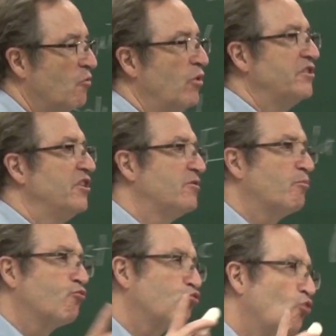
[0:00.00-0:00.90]
which is
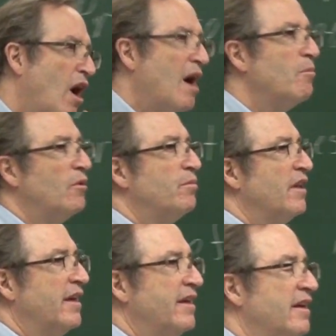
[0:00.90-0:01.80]

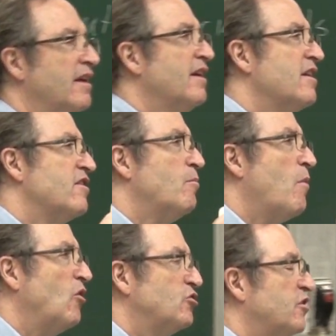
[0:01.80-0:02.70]
probably the
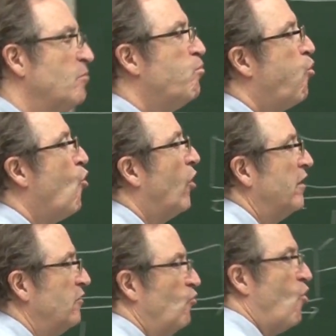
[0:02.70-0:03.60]
most
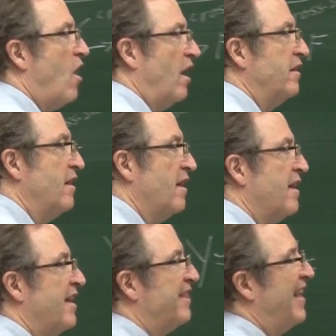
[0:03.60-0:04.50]
important one
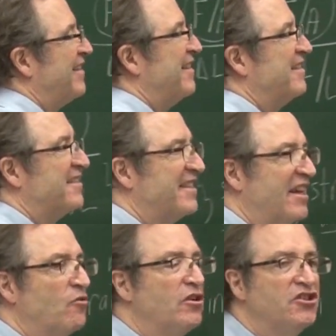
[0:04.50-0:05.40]
that
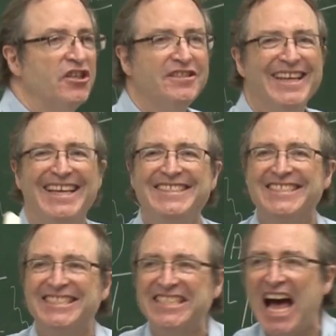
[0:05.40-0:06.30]
distinguishes a
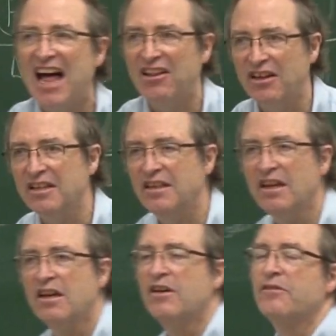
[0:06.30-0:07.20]
solid
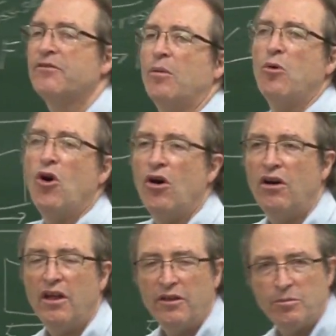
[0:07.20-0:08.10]
from
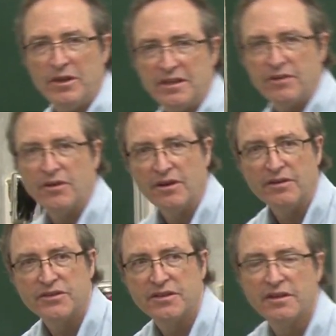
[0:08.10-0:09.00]
all other
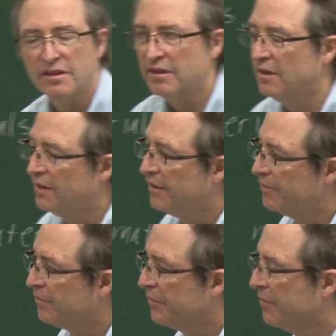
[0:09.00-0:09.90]
materials.
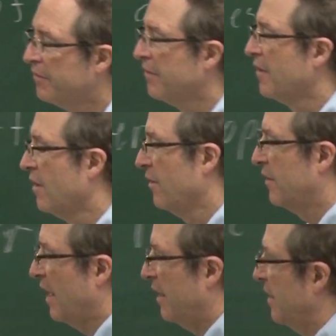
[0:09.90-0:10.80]

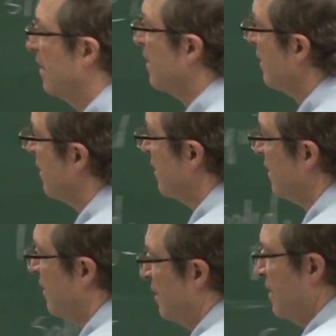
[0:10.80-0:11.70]
Okay?
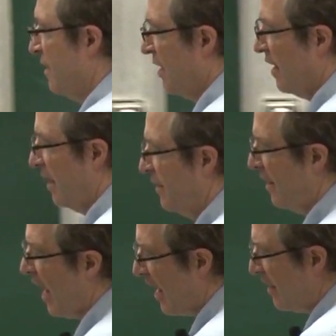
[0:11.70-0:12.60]
And
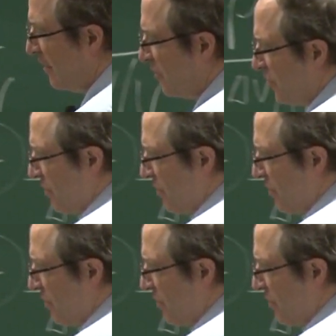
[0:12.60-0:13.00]
that is